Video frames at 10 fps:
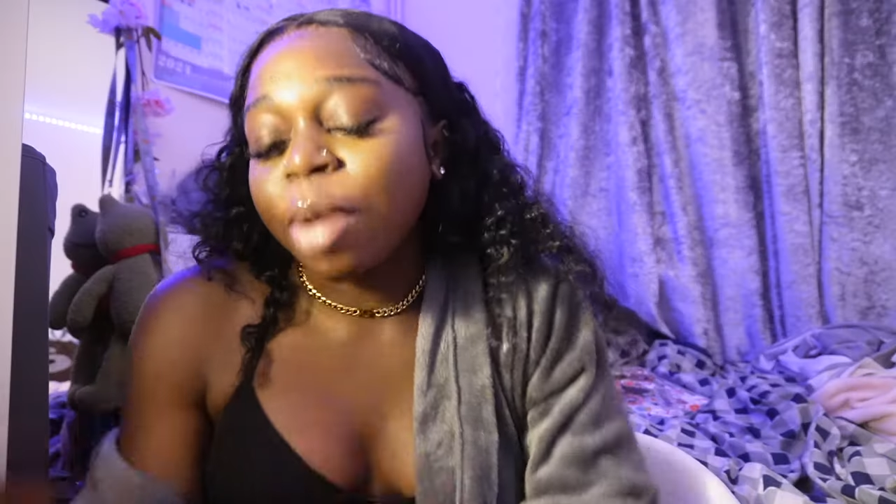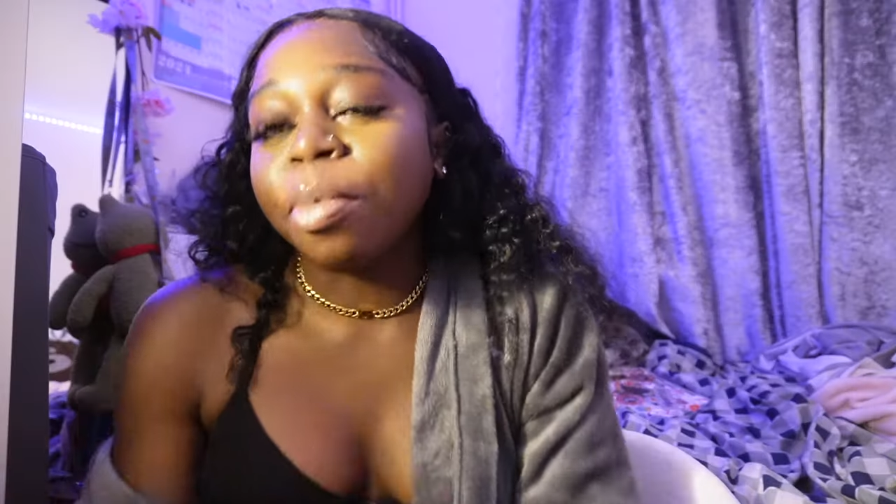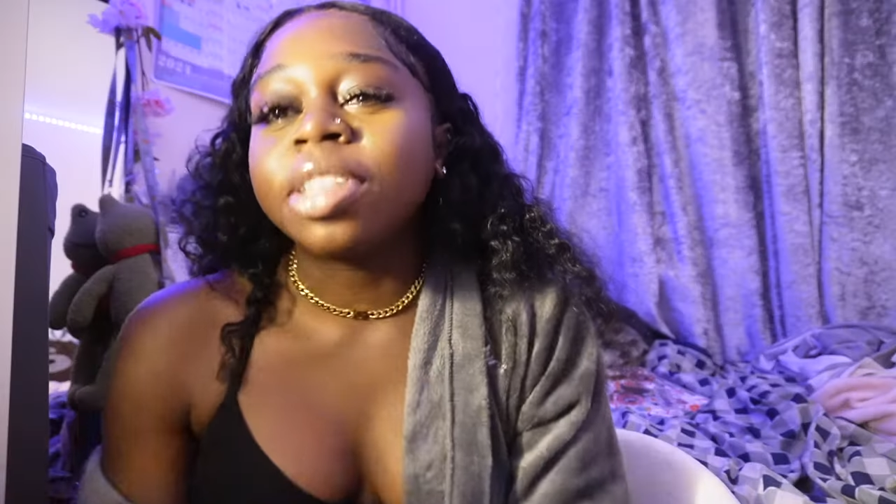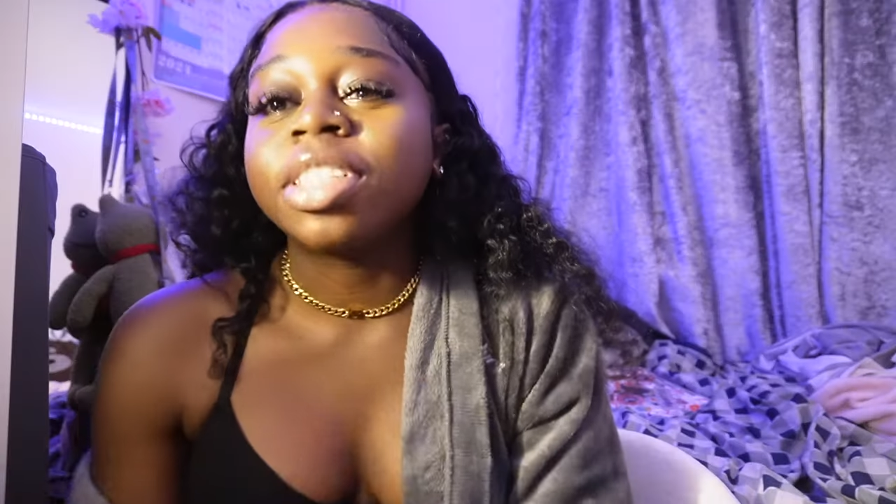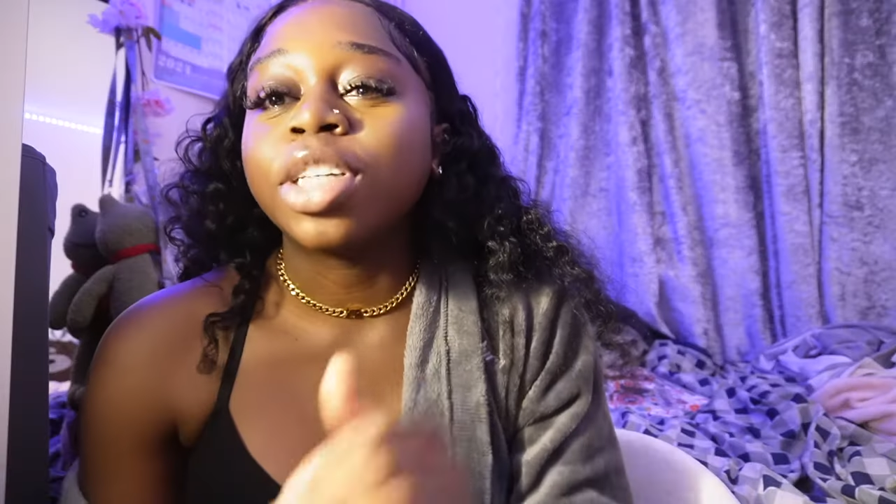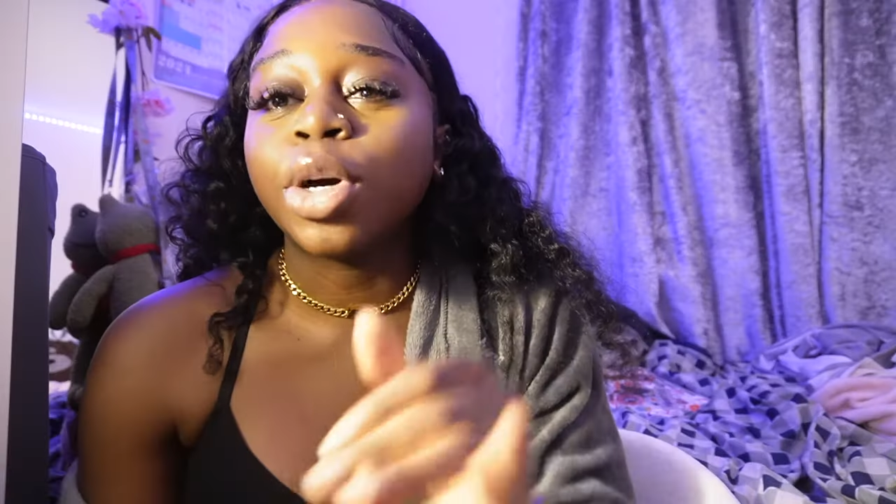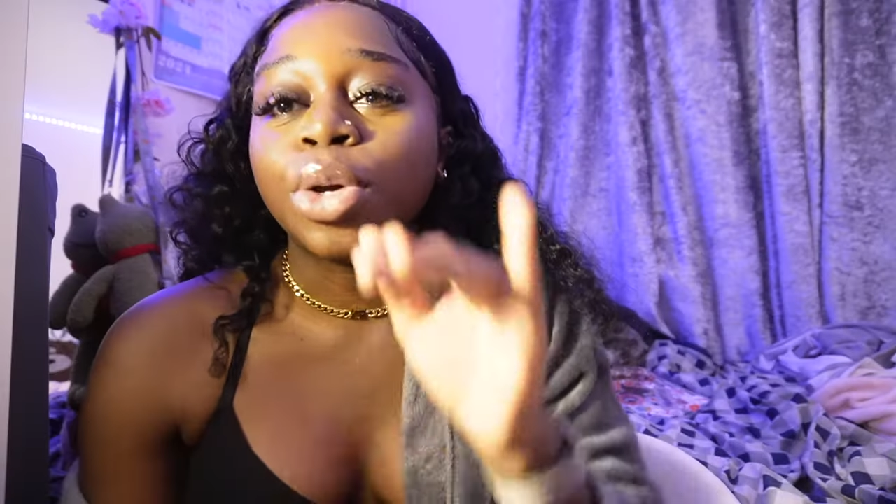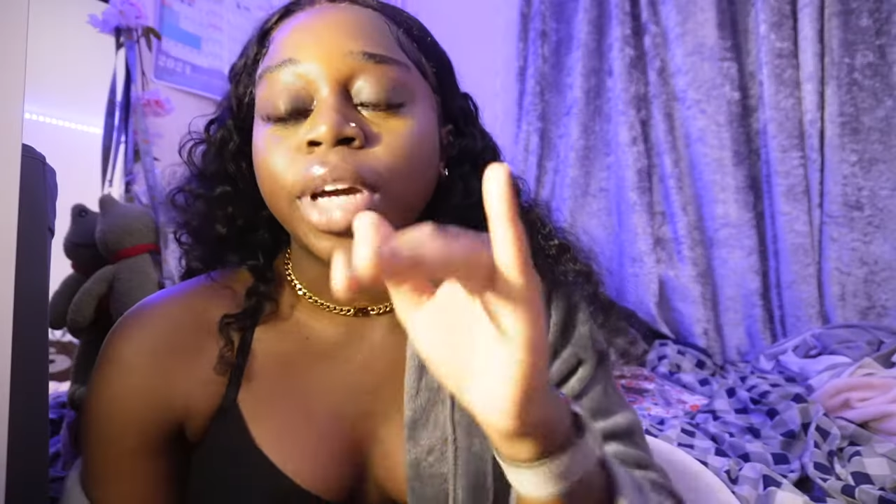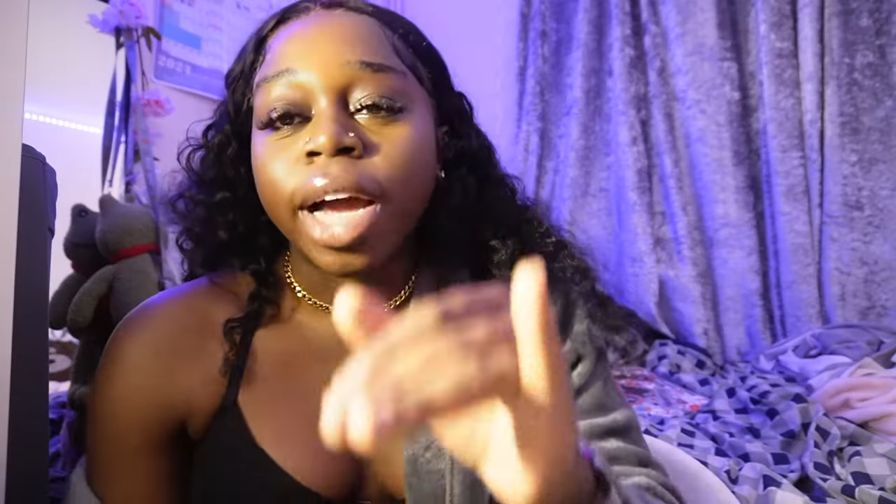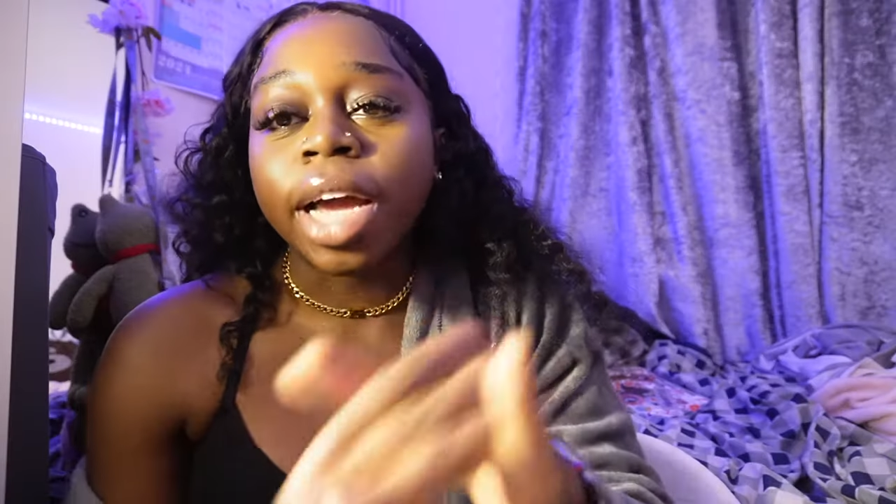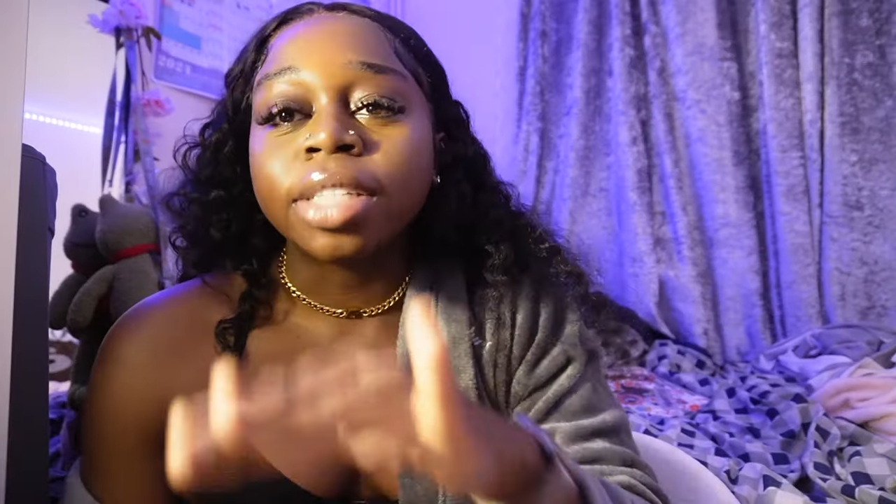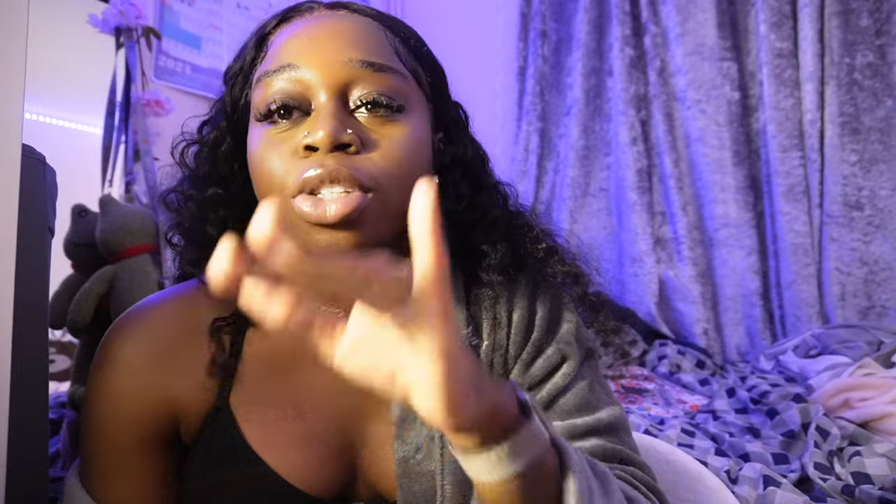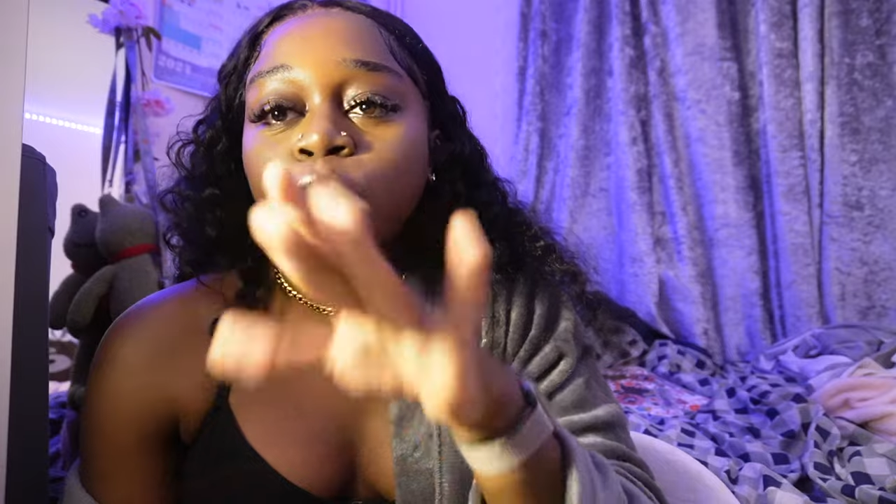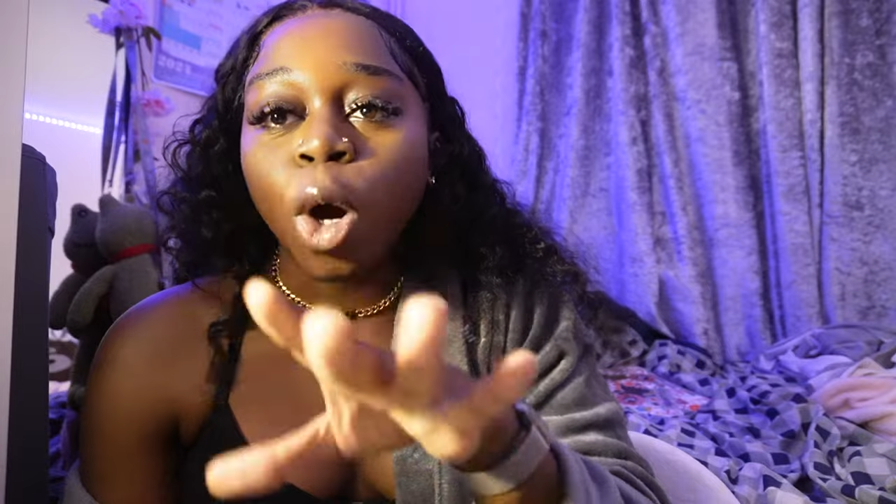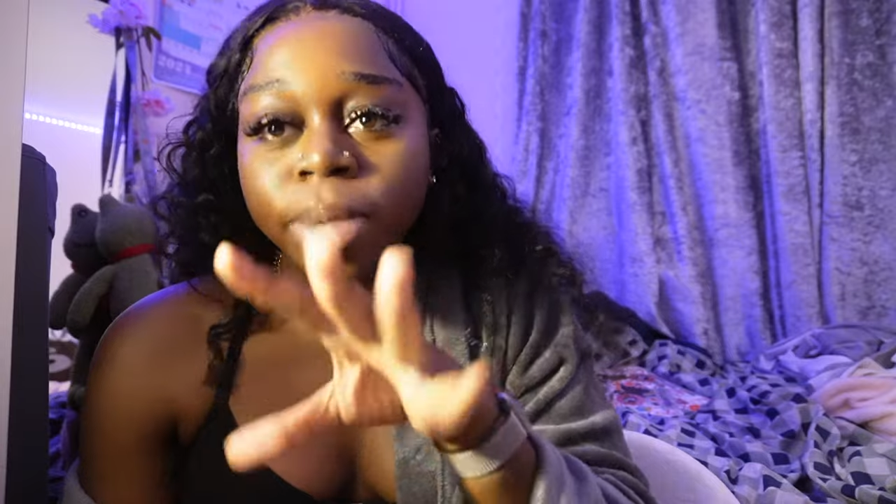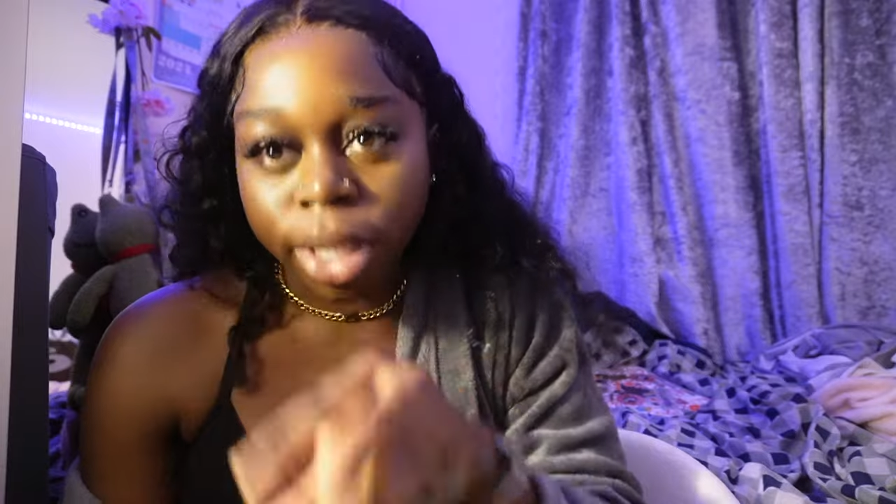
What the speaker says: I'm about to tell you guys the top